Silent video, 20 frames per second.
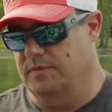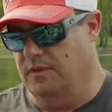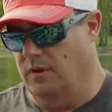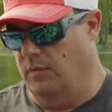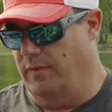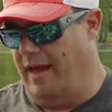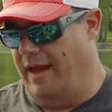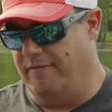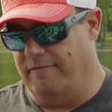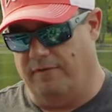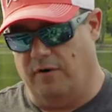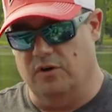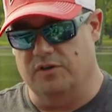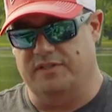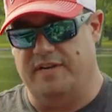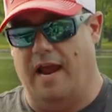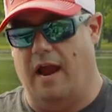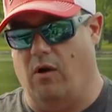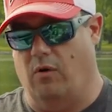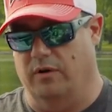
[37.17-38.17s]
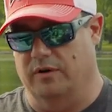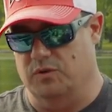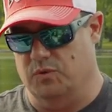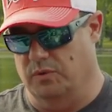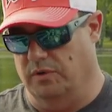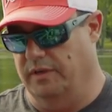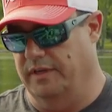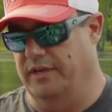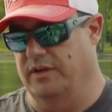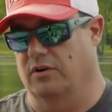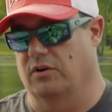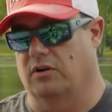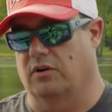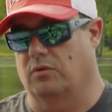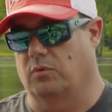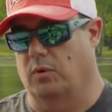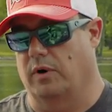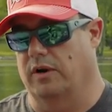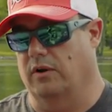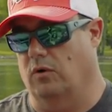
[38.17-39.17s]
So that first hour is really your
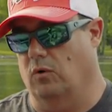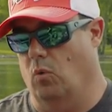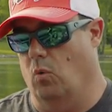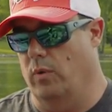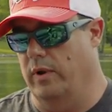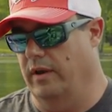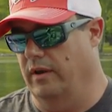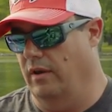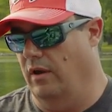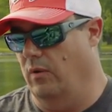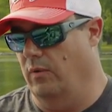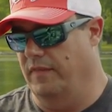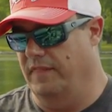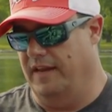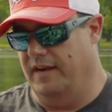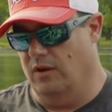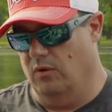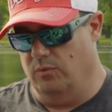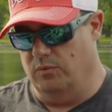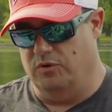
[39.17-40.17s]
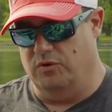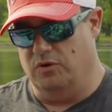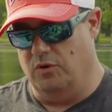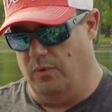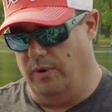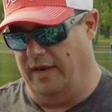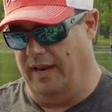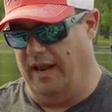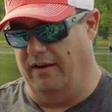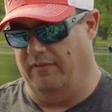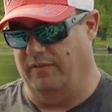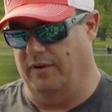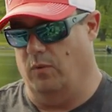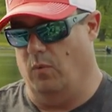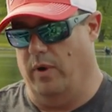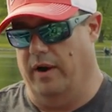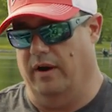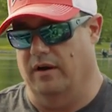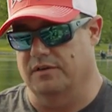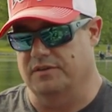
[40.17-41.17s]
critical window, and they don't do it
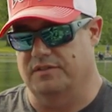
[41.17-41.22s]
everywhere.